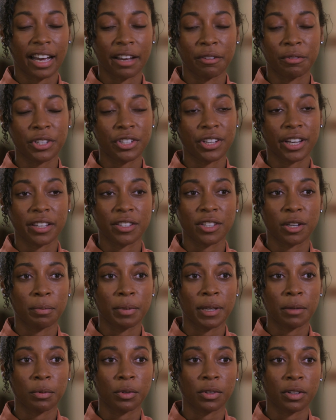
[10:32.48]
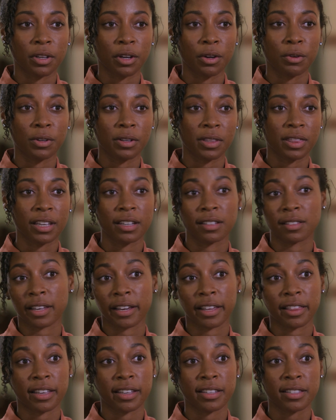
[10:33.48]
I wish I could tell people to go to things
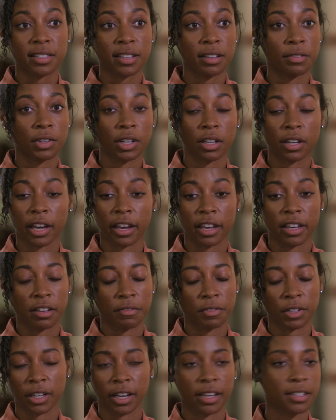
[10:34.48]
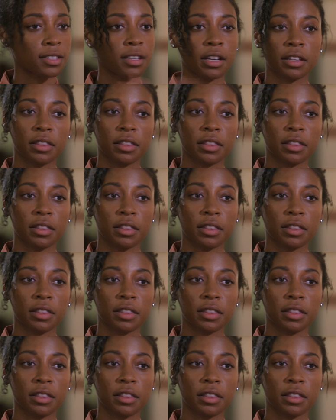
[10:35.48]
like this, even if it has